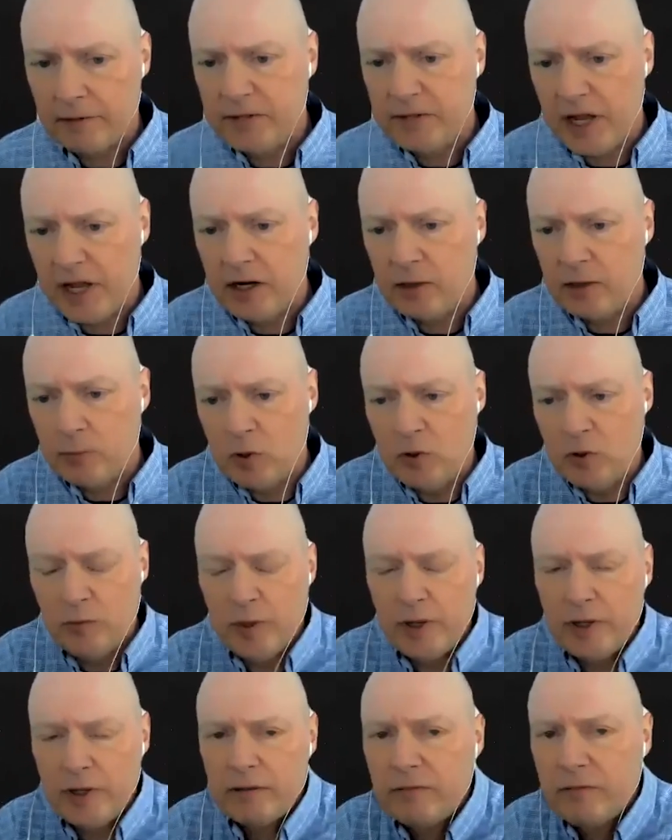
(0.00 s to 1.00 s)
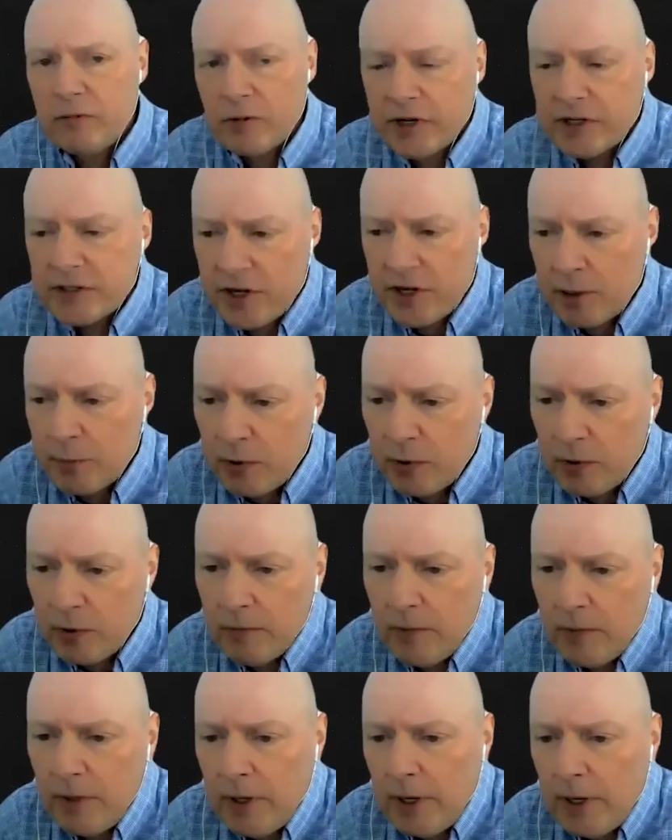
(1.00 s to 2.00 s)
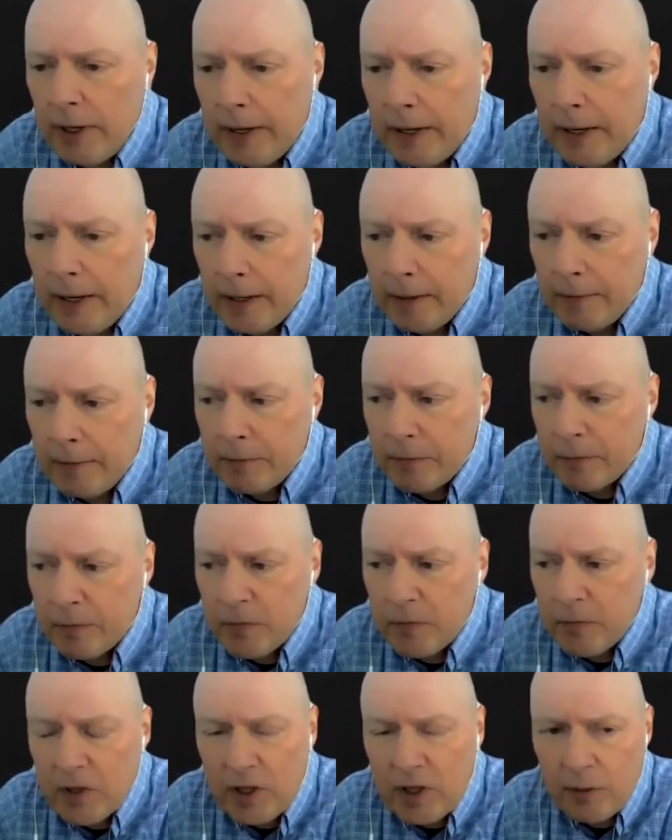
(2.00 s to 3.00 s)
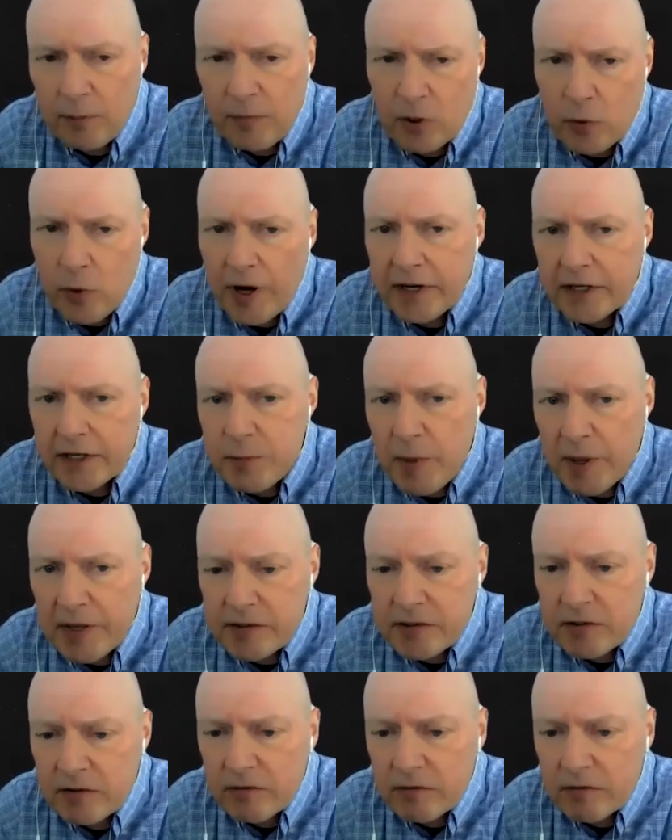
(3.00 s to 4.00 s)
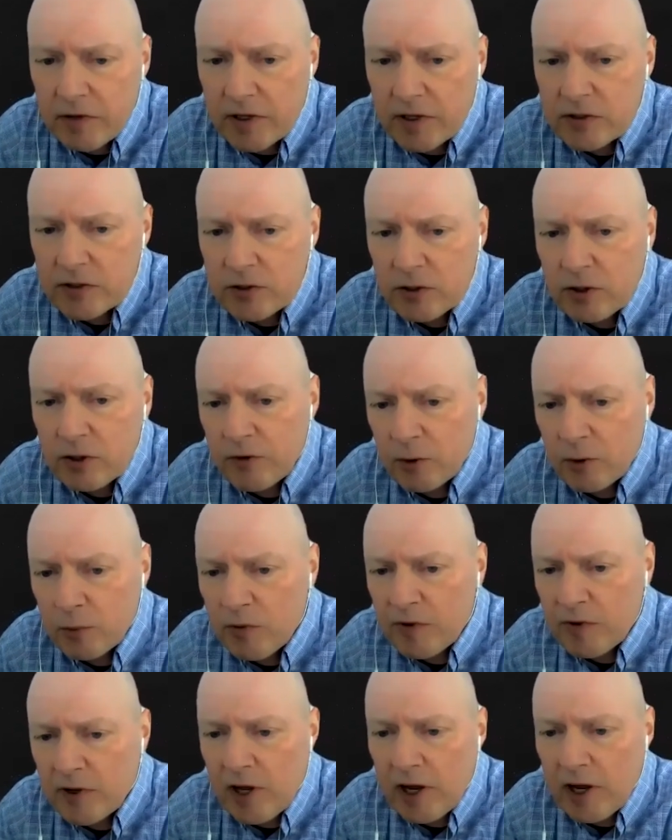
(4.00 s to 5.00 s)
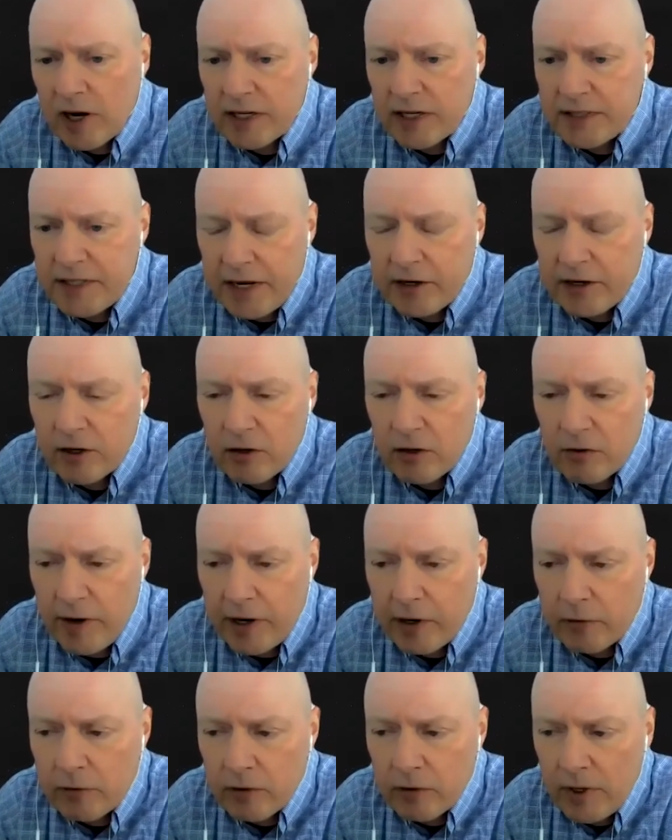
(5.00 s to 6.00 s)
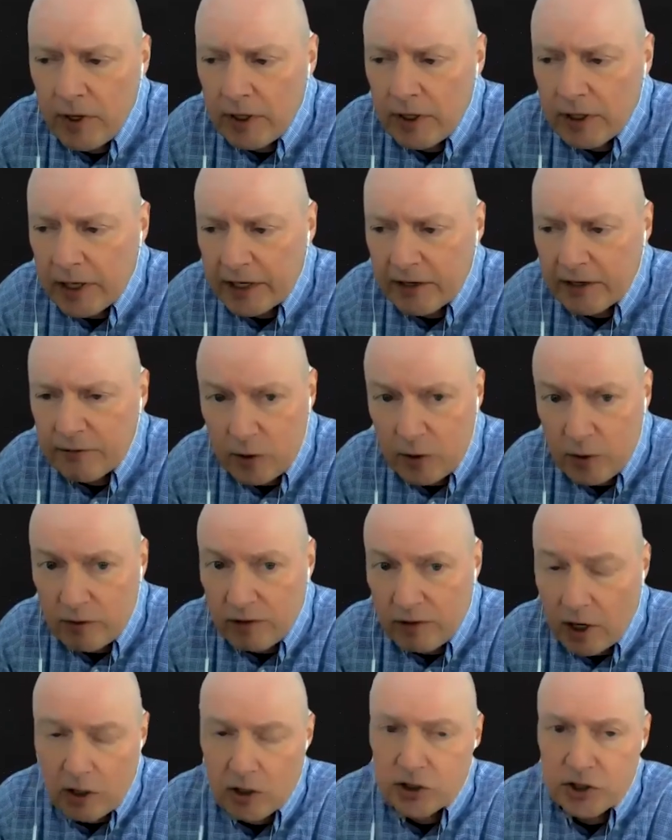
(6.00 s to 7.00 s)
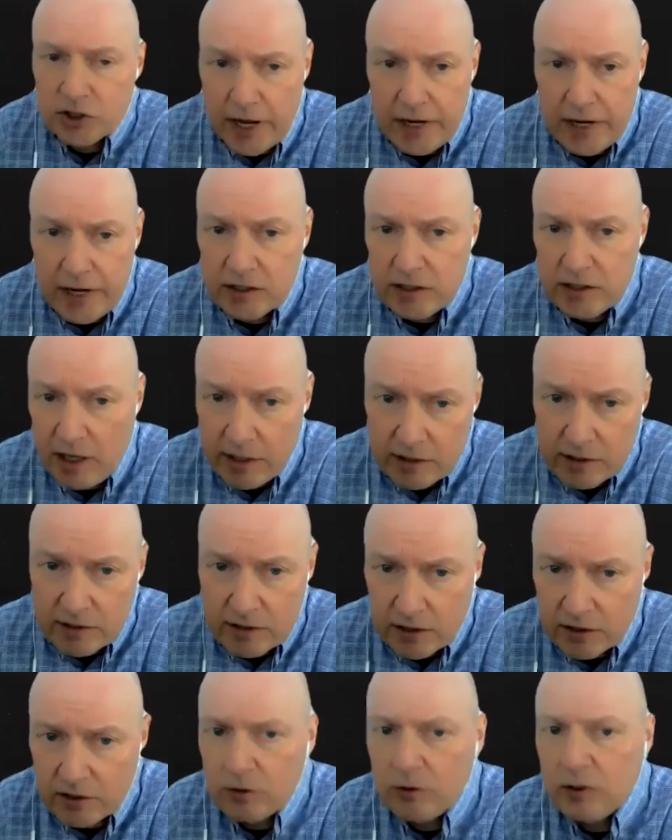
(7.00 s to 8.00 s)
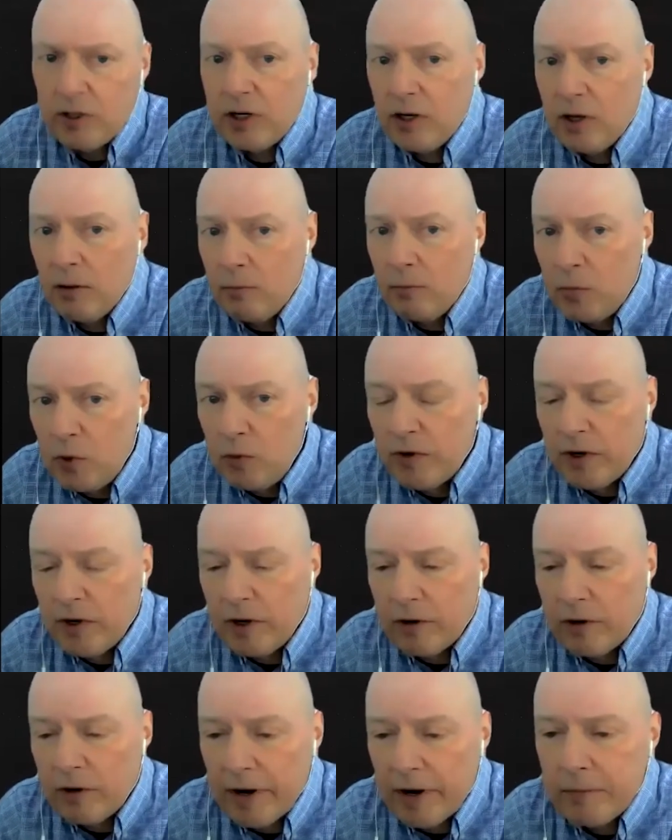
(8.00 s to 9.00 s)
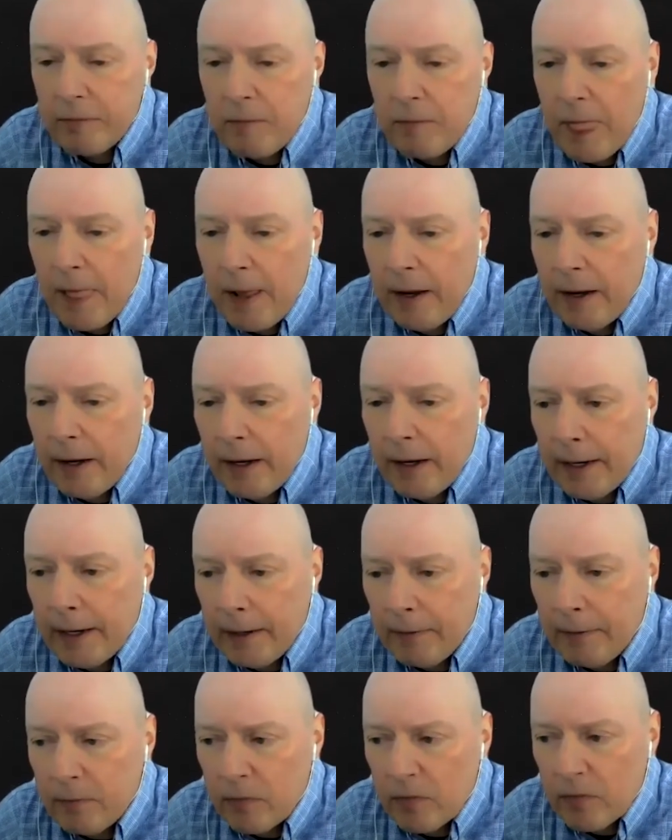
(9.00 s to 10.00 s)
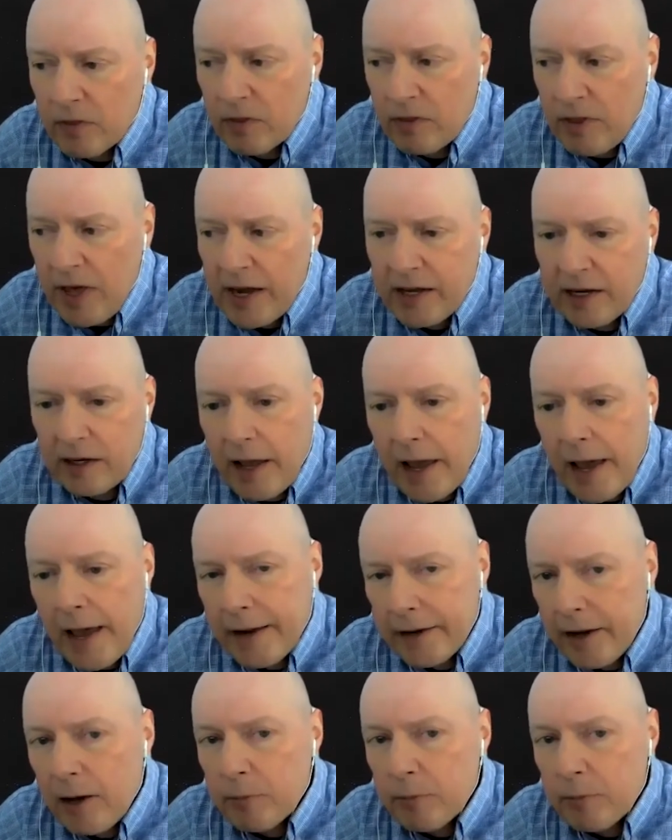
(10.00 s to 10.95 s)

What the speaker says: Data movement, for example, can be quite expensive. And so if you're moving a lot of data around, like if you have large data sets and you need to move it around, that can add up